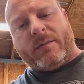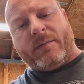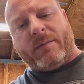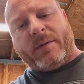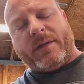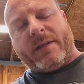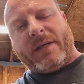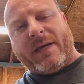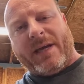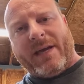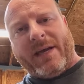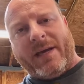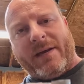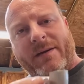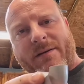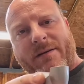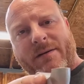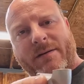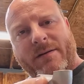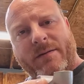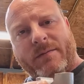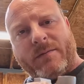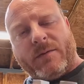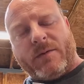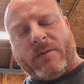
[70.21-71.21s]
but the head
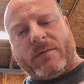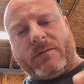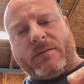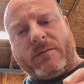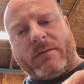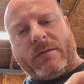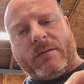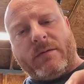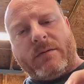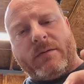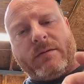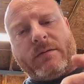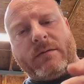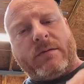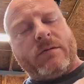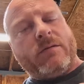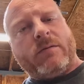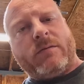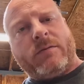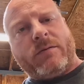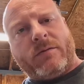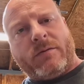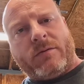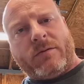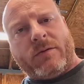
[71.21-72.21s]
on them's
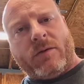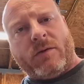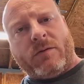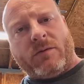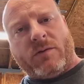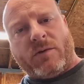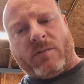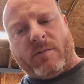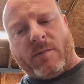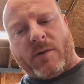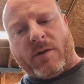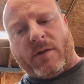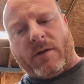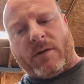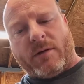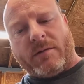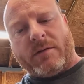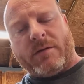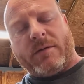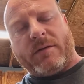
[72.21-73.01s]
too small.